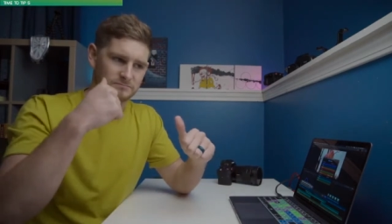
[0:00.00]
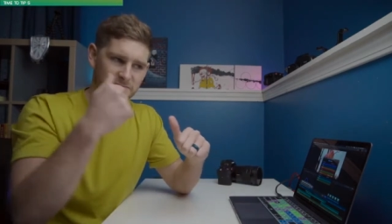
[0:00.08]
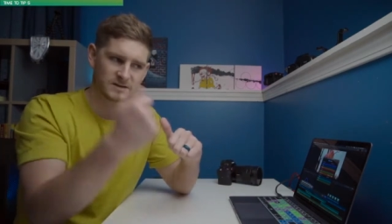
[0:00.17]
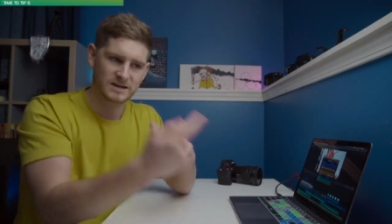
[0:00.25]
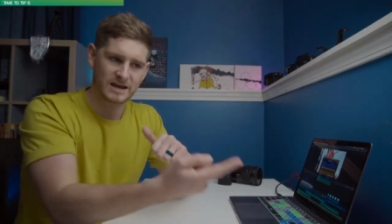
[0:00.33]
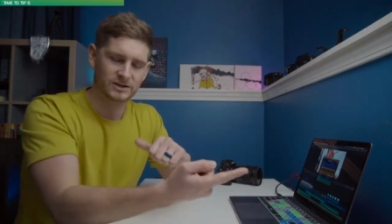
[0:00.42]

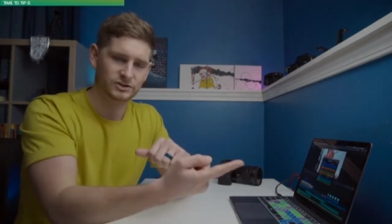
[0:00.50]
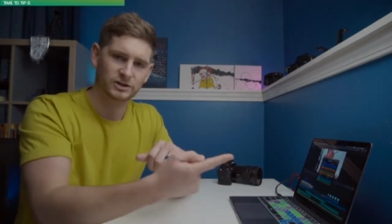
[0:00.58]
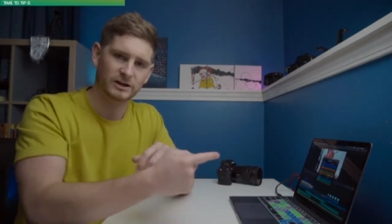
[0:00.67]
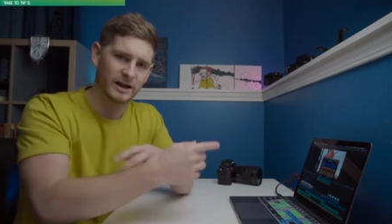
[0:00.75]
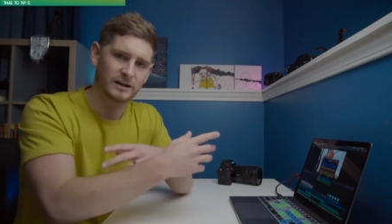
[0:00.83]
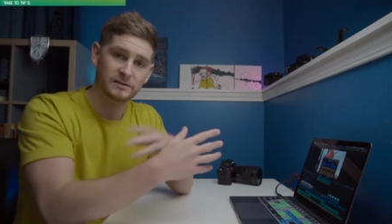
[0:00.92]

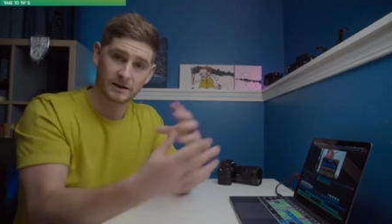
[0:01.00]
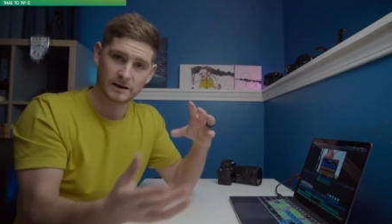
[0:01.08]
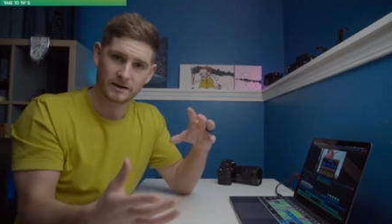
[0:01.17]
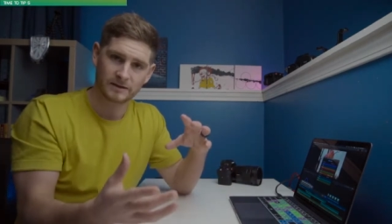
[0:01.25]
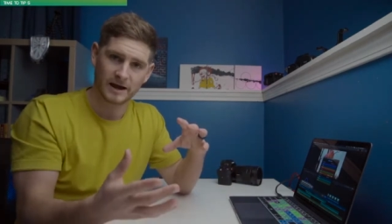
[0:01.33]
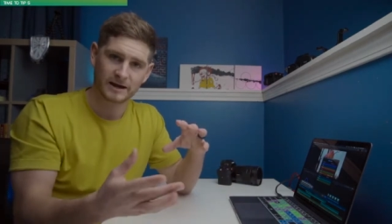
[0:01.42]
nature, anything
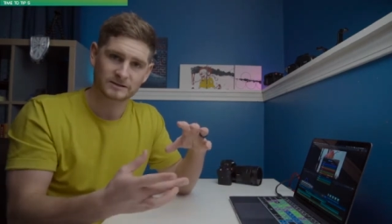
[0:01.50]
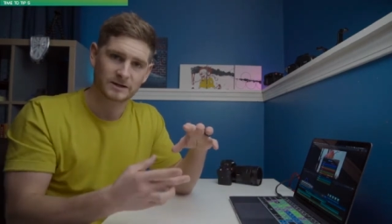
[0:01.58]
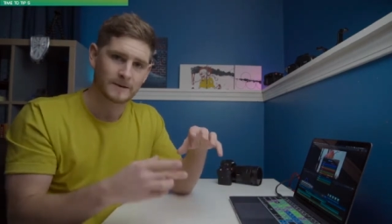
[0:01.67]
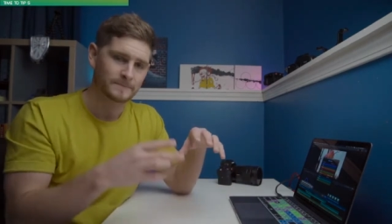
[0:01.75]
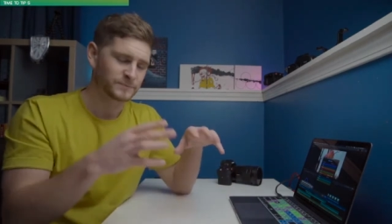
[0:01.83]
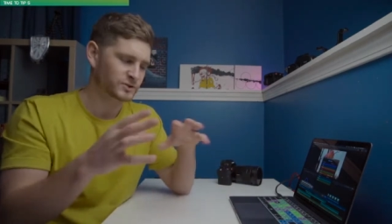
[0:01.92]
like that,
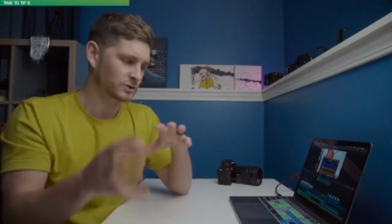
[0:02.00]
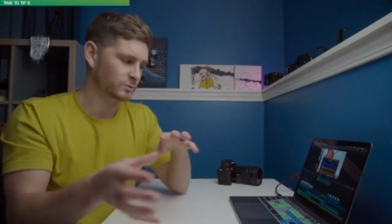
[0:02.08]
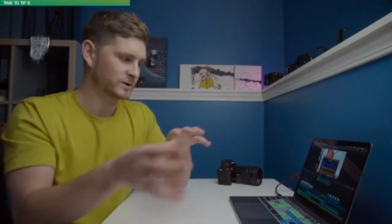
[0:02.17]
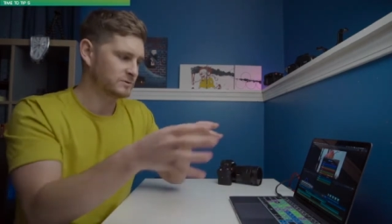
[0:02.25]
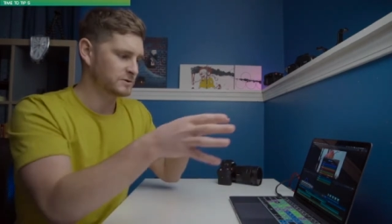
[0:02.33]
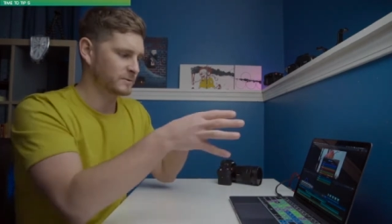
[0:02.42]
so that
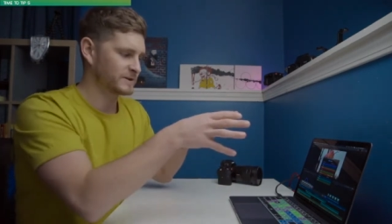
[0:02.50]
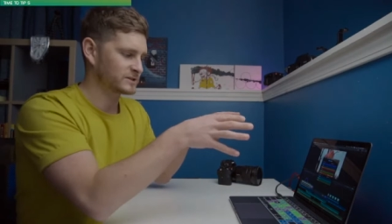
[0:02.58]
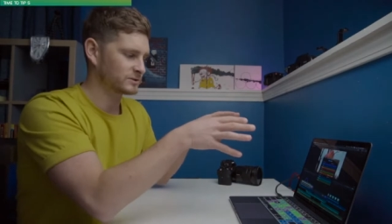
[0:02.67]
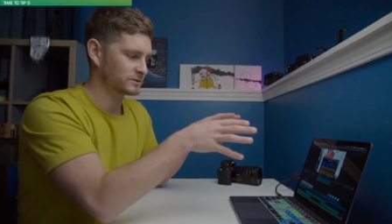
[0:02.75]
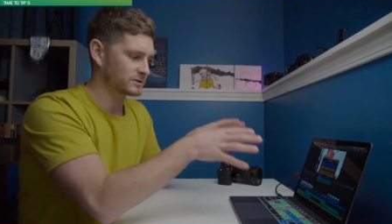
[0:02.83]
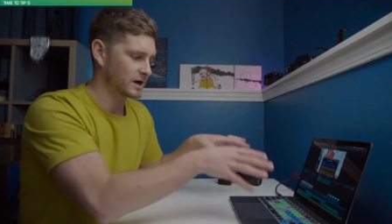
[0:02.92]
when you come
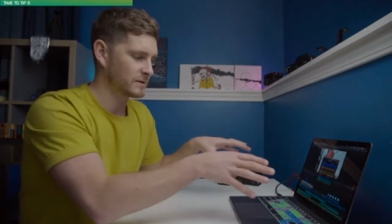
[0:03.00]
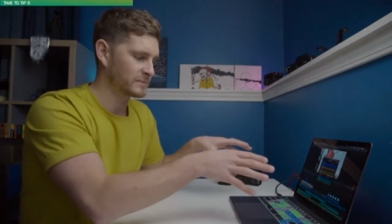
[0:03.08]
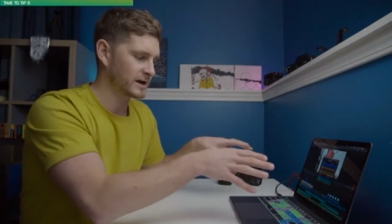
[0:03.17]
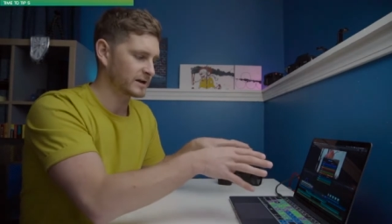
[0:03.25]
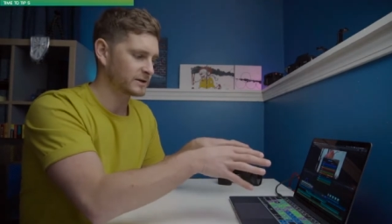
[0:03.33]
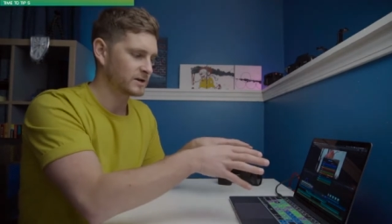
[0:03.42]
into your
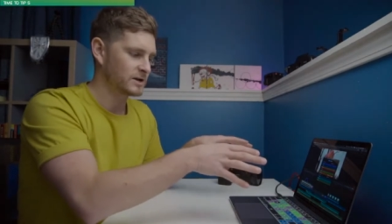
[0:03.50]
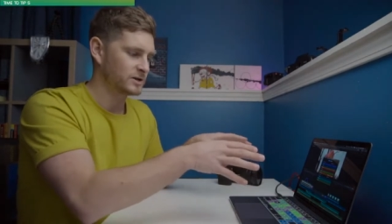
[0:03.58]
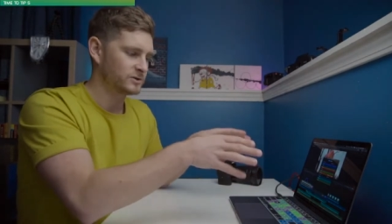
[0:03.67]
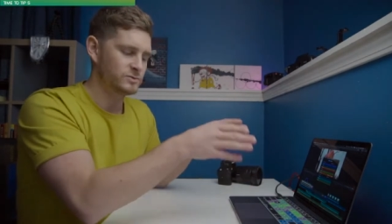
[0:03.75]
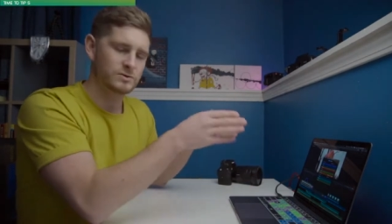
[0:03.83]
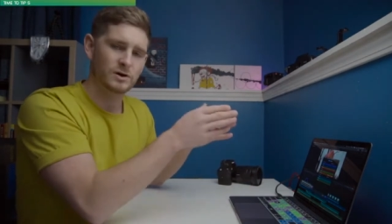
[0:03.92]
timeline,
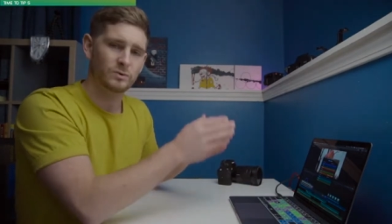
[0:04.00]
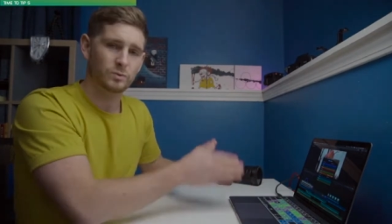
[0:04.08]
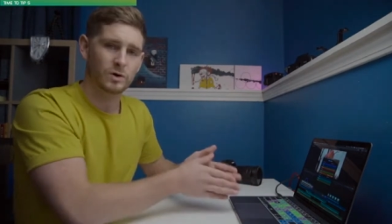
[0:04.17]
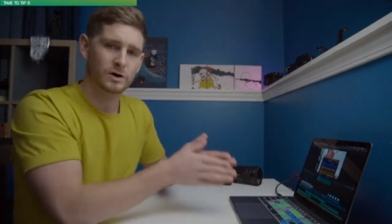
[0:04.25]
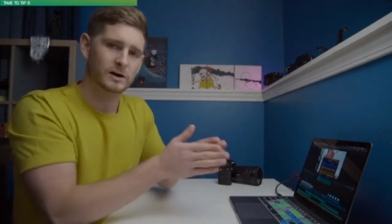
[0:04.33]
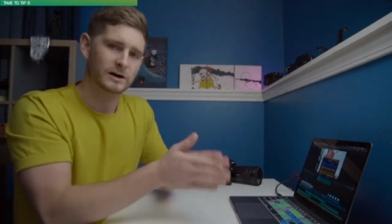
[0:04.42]
you know
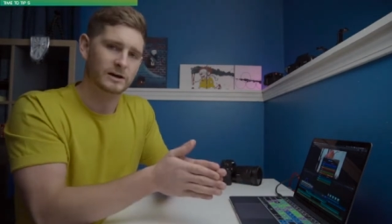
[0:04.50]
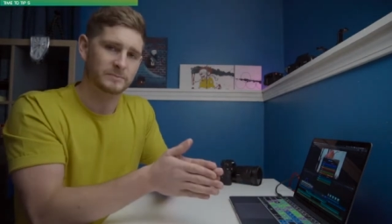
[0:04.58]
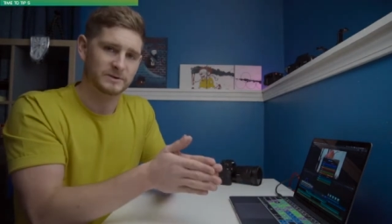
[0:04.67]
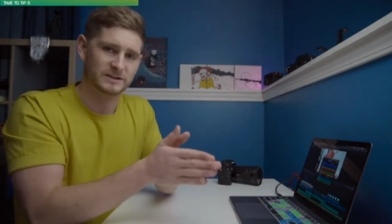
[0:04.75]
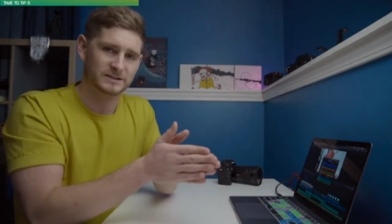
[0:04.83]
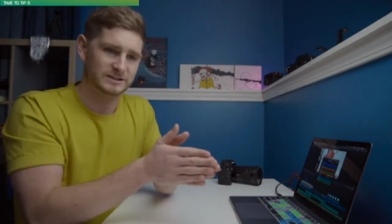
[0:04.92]
what
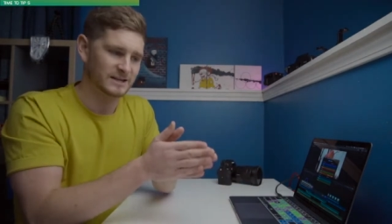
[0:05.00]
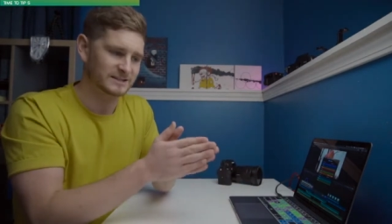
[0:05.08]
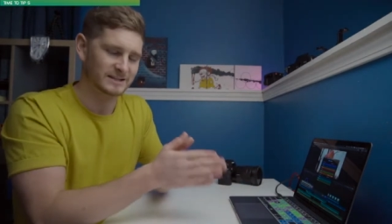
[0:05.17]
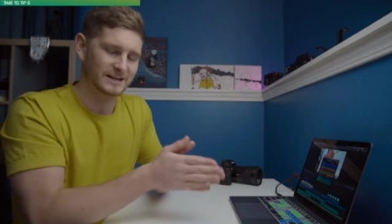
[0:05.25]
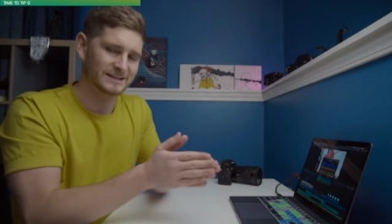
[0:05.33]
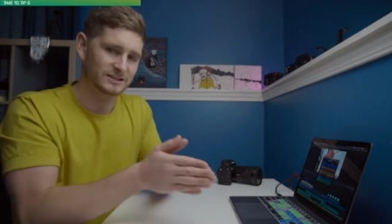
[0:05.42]
clip is
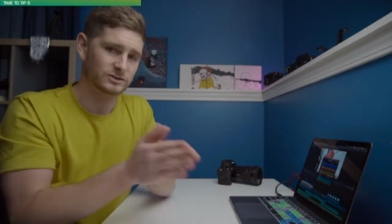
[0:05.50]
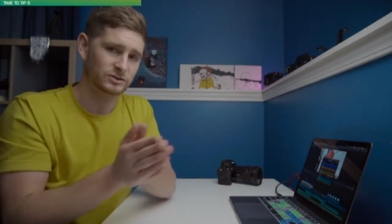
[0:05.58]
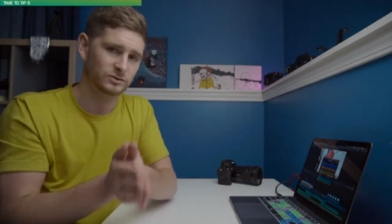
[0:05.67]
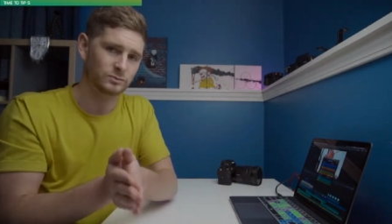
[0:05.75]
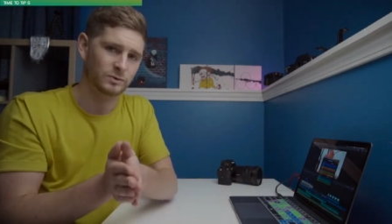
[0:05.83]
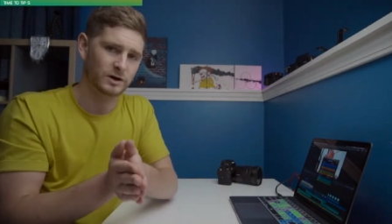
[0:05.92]
designated
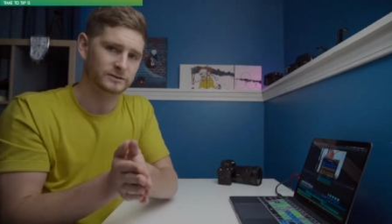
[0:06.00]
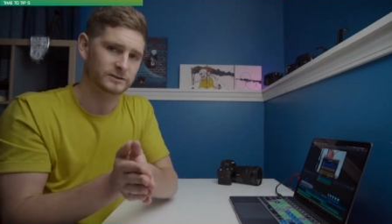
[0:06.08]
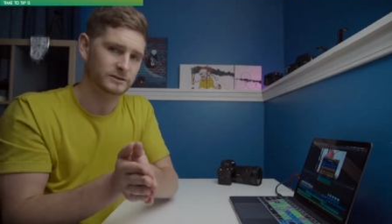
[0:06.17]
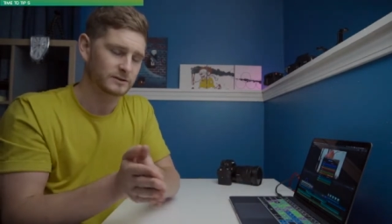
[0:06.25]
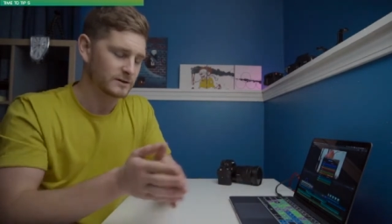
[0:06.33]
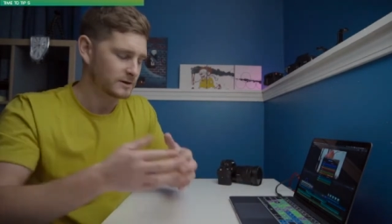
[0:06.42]
to what.
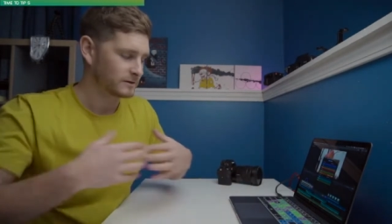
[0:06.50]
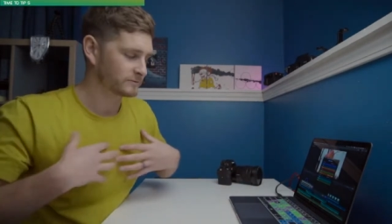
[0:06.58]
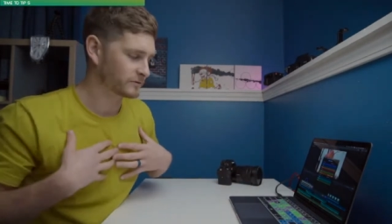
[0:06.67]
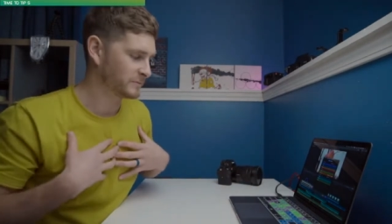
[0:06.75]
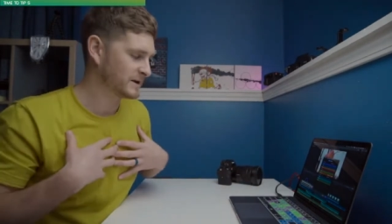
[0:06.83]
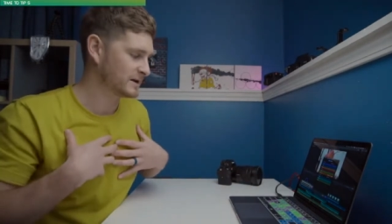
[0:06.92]

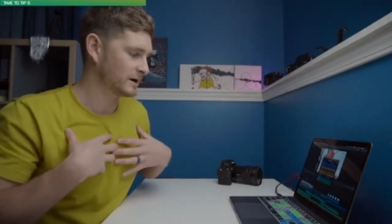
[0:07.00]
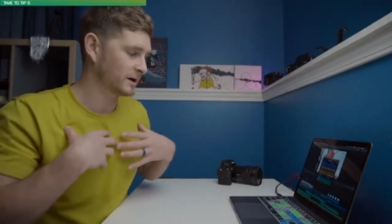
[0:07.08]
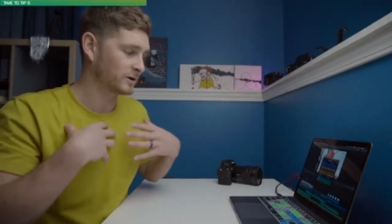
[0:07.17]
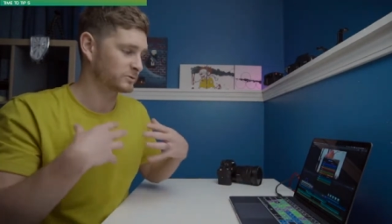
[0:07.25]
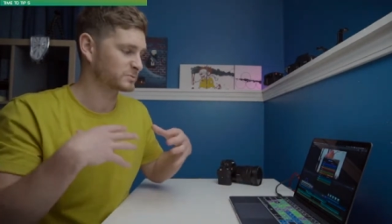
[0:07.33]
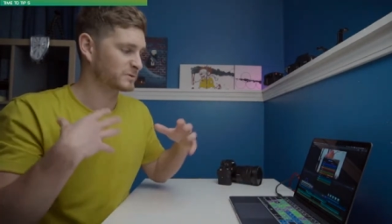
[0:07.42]
For me, I
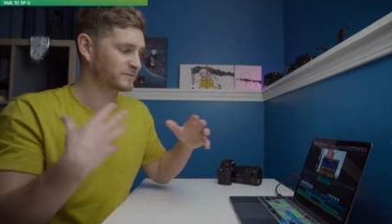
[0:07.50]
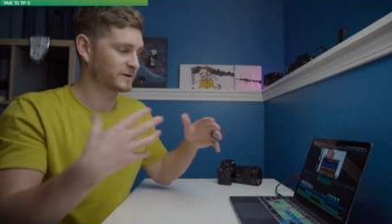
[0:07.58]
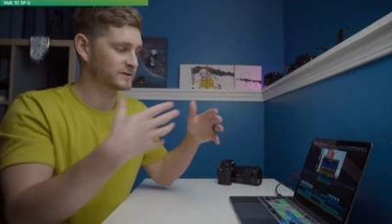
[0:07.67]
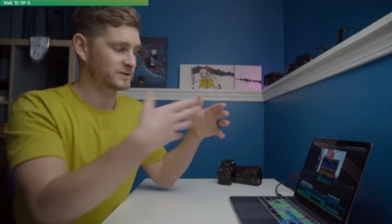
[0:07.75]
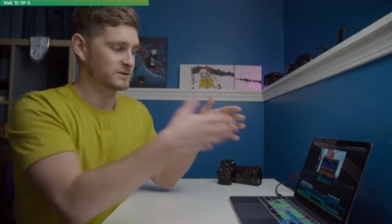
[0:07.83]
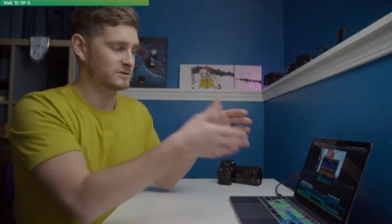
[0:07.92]
always prefer to